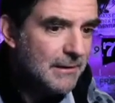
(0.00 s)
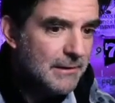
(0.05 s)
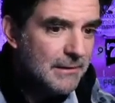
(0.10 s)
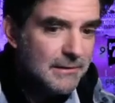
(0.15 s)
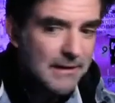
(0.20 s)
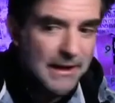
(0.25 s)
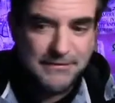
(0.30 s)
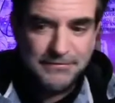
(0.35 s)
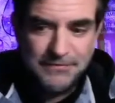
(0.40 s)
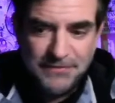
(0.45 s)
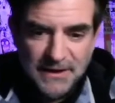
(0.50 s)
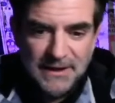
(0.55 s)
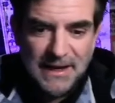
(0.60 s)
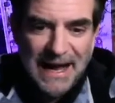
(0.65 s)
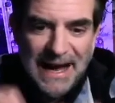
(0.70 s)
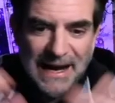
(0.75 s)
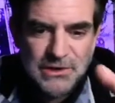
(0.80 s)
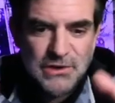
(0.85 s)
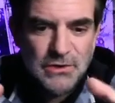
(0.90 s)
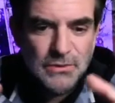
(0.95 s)
Like
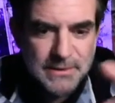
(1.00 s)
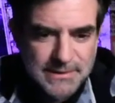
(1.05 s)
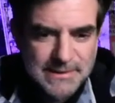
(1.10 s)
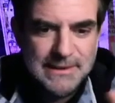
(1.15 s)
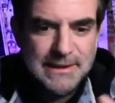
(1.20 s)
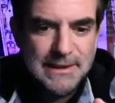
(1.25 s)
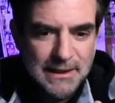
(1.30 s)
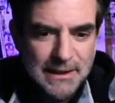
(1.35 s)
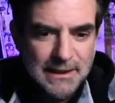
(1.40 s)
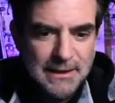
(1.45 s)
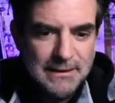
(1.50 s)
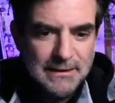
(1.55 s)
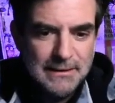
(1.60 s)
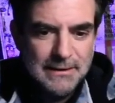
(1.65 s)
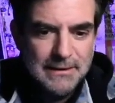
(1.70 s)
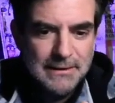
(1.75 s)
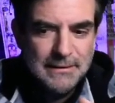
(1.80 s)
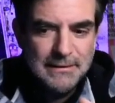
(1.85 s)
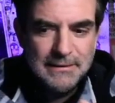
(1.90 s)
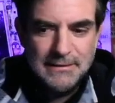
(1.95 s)
actual CD.
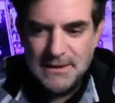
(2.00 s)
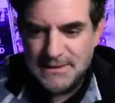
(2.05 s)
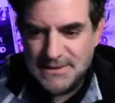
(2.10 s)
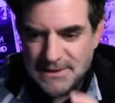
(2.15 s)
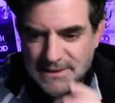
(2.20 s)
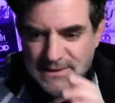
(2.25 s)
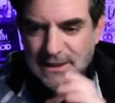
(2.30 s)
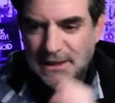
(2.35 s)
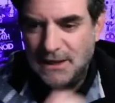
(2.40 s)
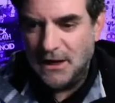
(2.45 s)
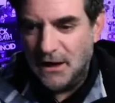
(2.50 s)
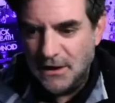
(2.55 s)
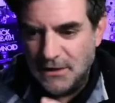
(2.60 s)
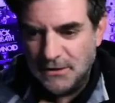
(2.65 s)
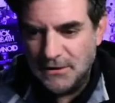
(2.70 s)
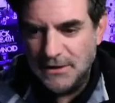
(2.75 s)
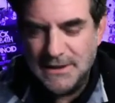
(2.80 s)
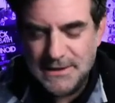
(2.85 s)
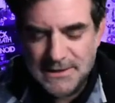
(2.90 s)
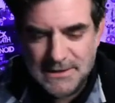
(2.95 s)
This is the
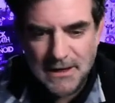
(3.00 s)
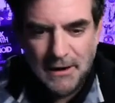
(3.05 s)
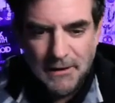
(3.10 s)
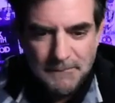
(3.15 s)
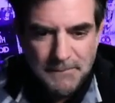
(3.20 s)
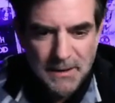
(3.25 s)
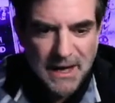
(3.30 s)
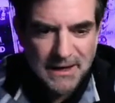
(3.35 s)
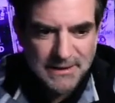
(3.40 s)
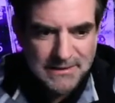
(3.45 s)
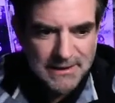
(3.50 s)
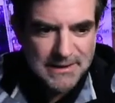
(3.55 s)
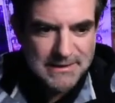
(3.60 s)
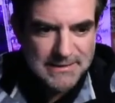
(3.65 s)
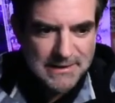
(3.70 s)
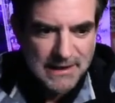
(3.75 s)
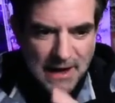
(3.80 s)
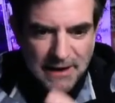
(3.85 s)
ugliest compact disc